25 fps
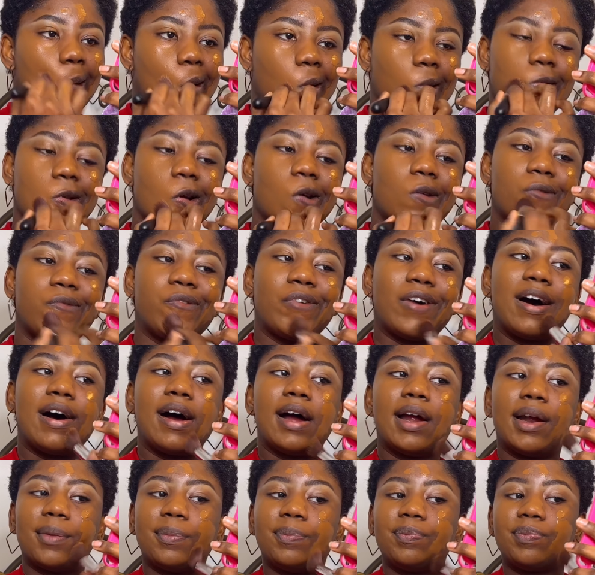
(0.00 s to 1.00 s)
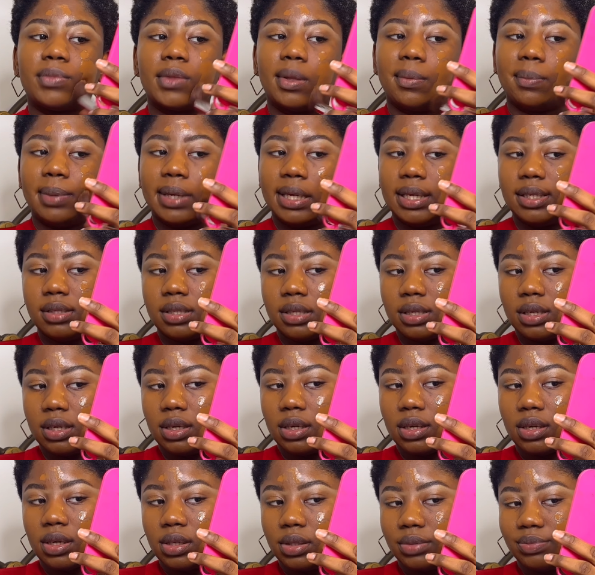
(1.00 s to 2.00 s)
So far,
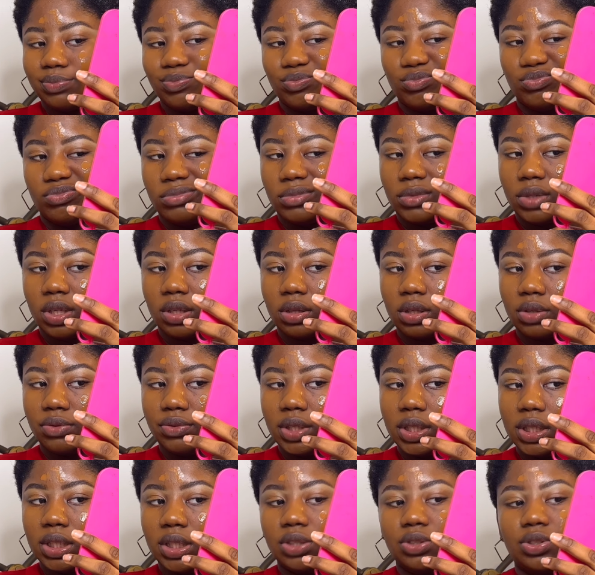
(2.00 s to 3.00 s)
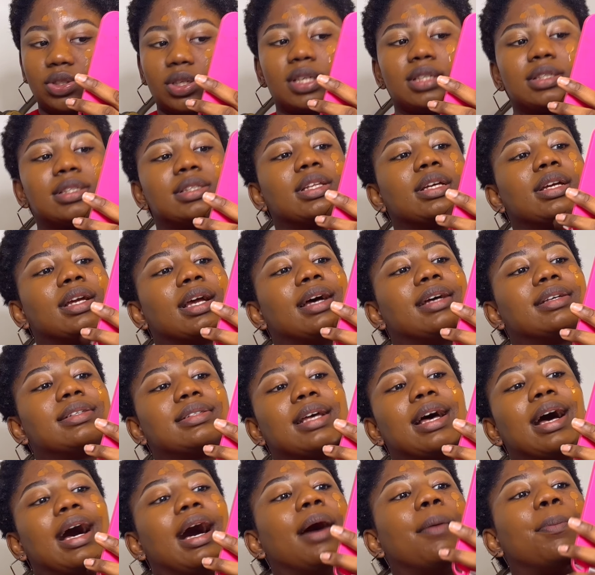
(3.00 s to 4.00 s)
basic, nothing really interesting has
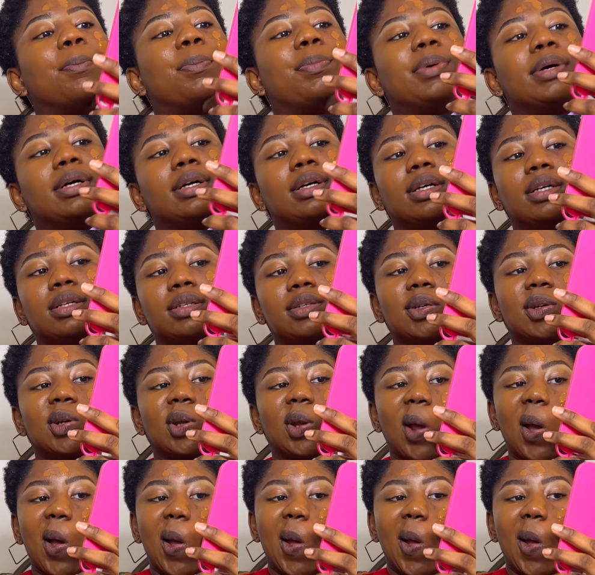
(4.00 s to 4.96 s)
happened.